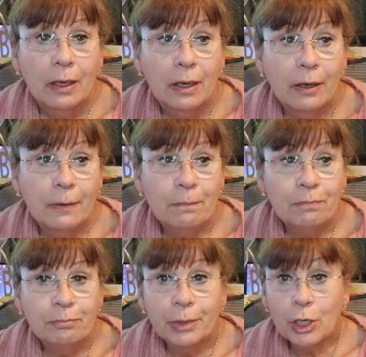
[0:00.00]

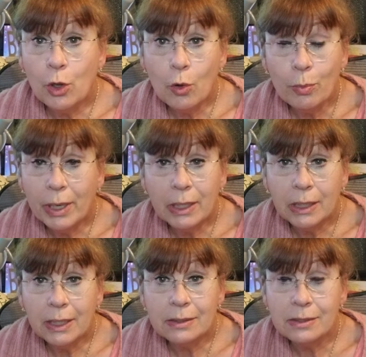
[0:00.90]
But nobody
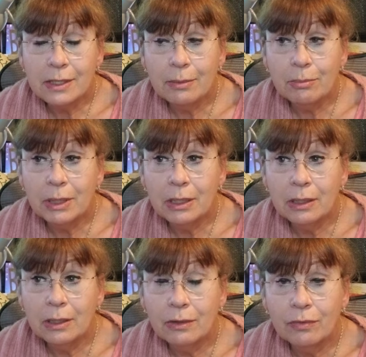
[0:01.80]
has sent
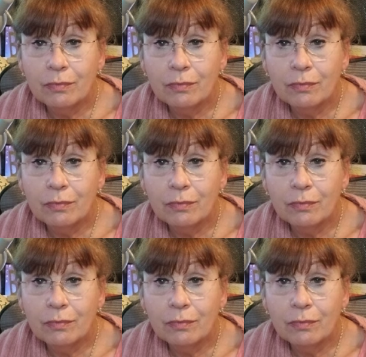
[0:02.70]
me